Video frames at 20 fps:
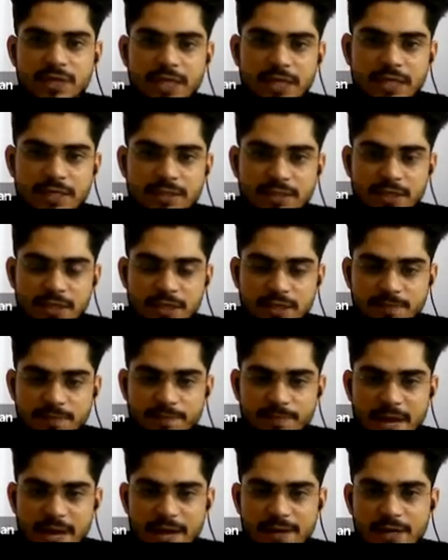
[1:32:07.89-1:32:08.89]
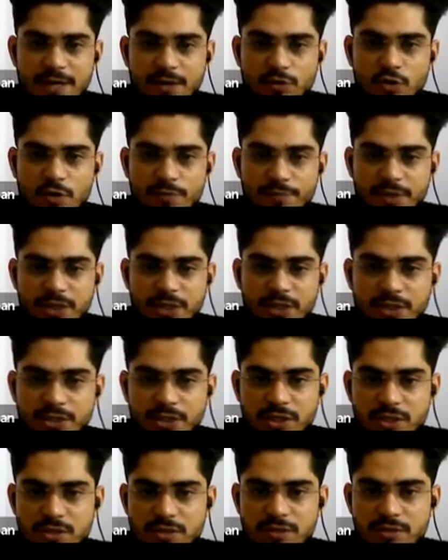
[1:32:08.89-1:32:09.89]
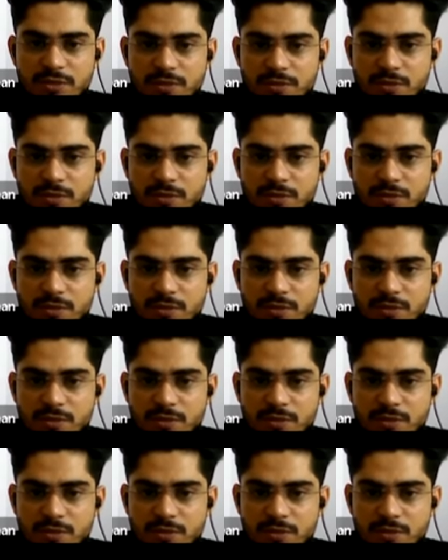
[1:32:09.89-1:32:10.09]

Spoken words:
is in parallel combination.